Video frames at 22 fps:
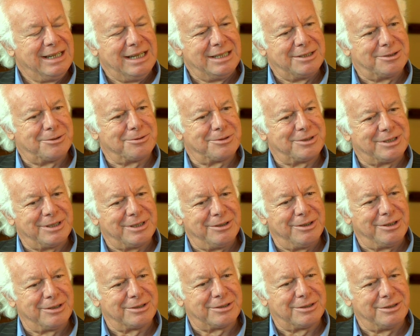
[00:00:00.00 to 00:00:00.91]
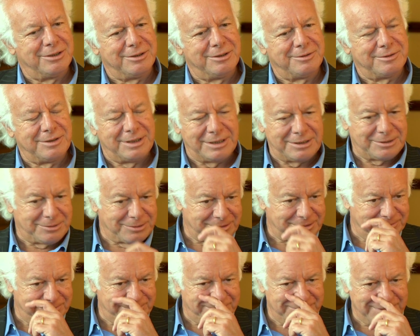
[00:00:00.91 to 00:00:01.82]
it took it took
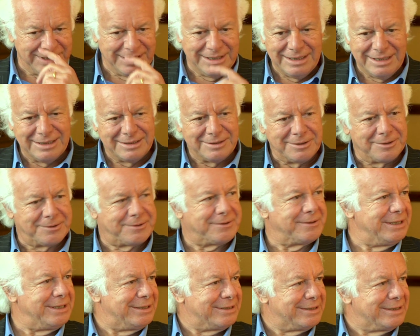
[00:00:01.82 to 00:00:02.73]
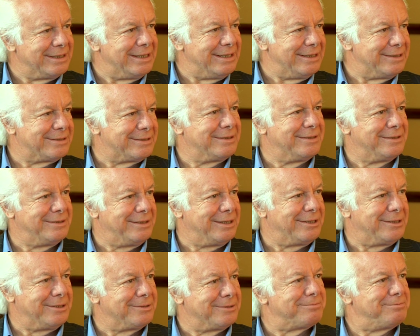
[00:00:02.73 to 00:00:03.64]
the 3 C's,
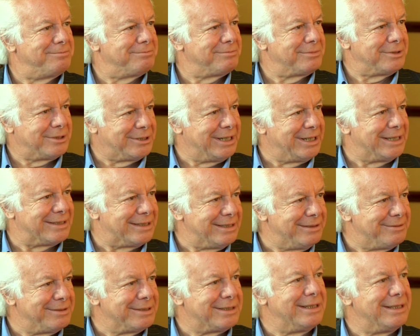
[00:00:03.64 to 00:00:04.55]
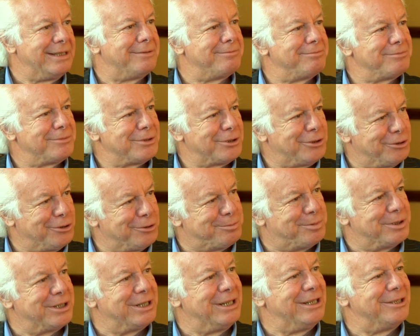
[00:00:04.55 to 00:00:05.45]
creativity,
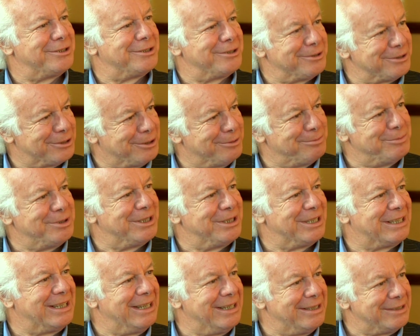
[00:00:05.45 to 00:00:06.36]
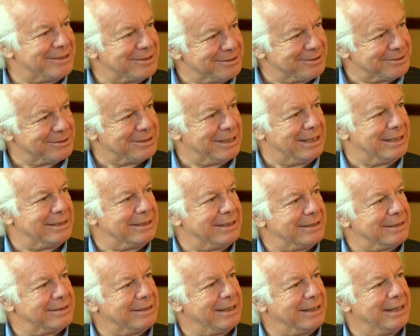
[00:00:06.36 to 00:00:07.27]
cooperation, communication to get
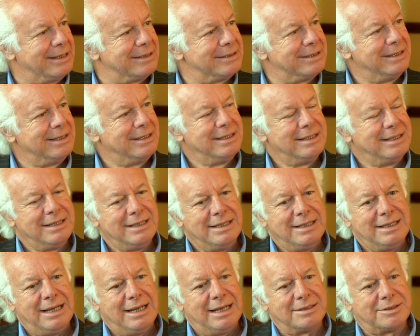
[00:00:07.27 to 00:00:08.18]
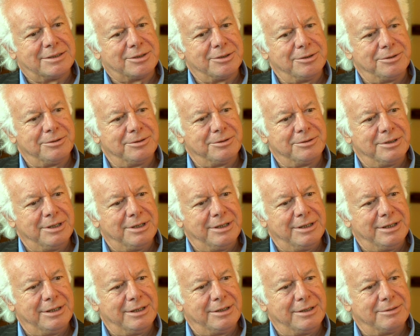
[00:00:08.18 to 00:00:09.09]
that done. And so
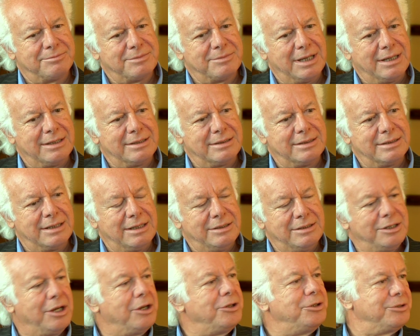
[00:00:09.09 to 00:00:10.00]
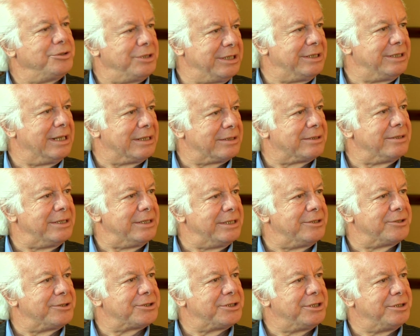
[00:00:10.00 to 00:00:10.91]
you need that
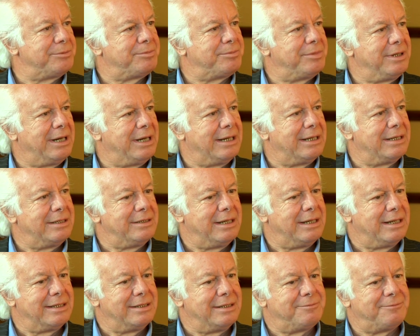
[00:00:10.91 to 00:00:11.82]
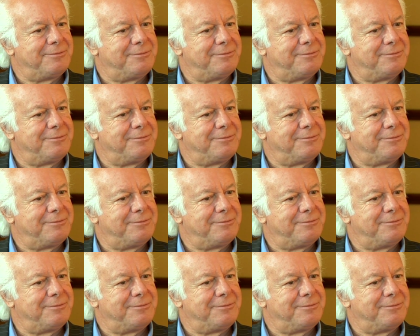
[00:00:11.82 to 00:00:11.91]
leadership. I